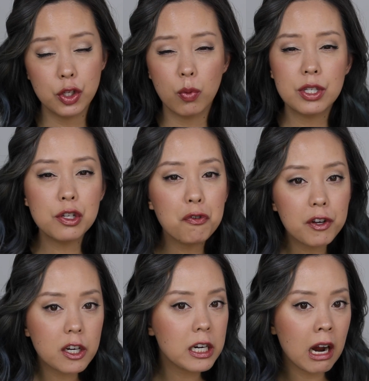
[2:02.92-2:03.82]
So we're still
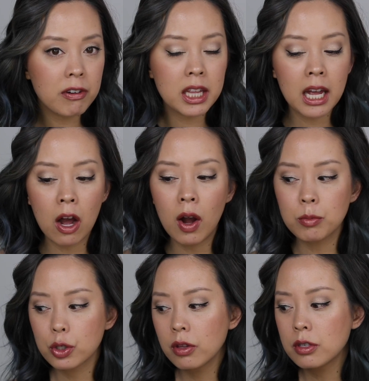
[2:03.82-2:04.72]
figuring everything out. I'm
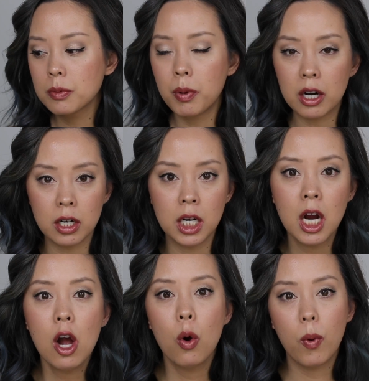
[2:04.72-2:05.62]
sure there's better
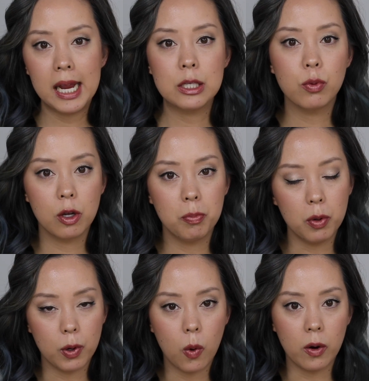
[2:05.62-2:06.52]
ways we could be
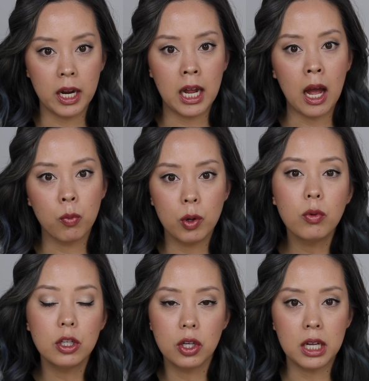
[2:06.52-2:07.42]
recording, and we
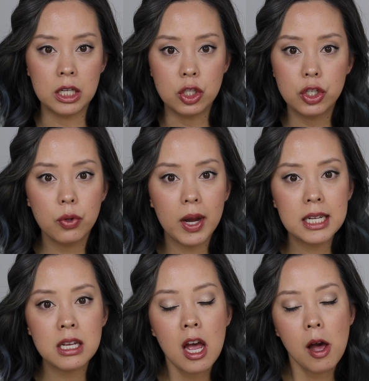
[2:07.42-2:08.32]
will look into
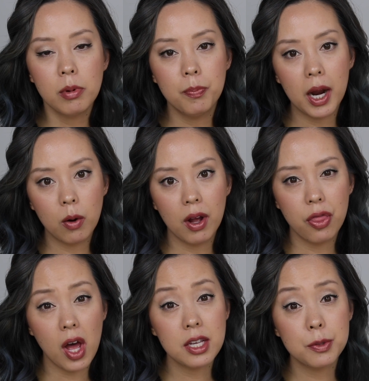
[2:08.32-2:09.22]
it, but bear
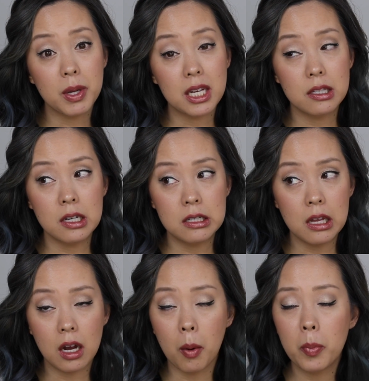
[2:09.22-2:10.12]
with us because it is
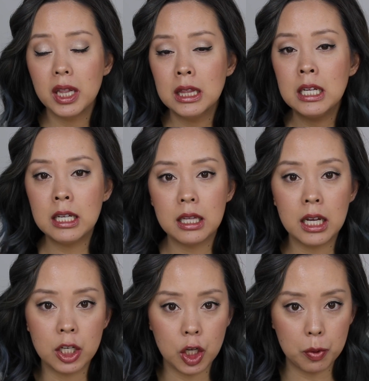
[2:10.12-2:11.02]

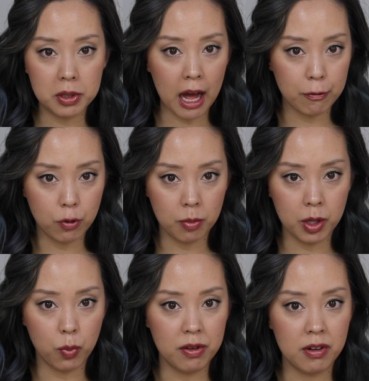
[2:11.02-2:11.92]
completely a new platform
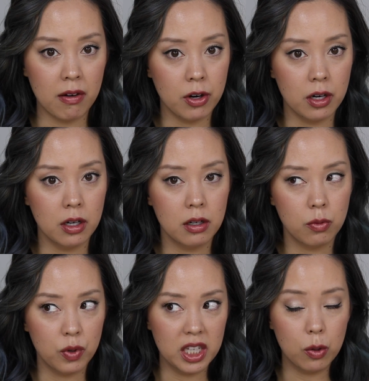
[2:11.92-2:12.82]
that we've never
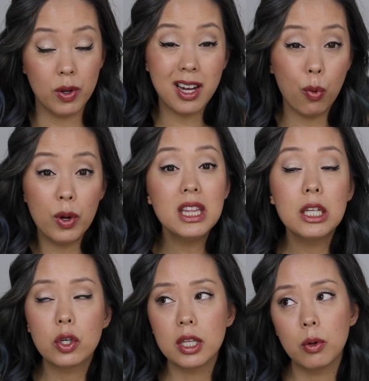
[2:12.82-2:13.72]
really, we
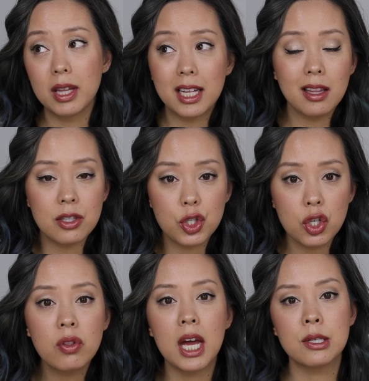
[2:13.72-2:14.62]
literally were like, let's
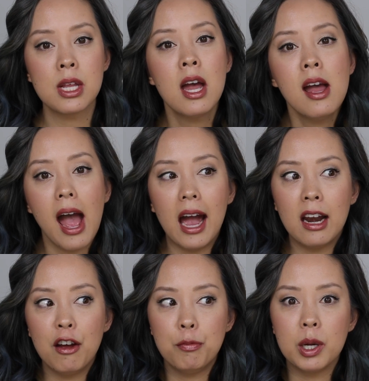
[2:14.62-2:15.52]
do this,
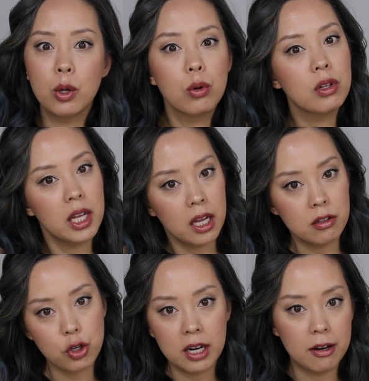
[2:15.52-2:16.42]
and have been Googling
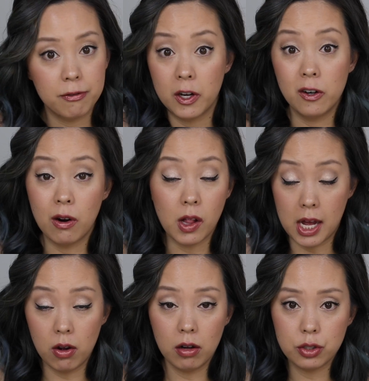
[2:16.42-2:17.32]
and trying to figure it all
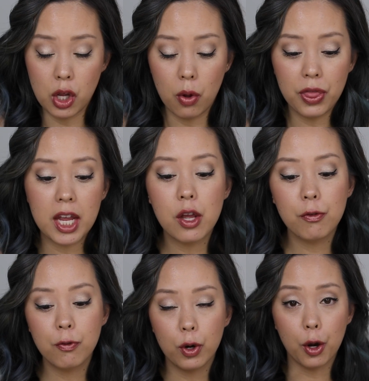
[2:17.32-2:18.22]
out. So thank you
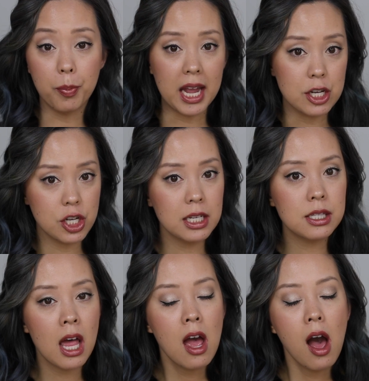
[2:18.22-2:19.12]
for your patience.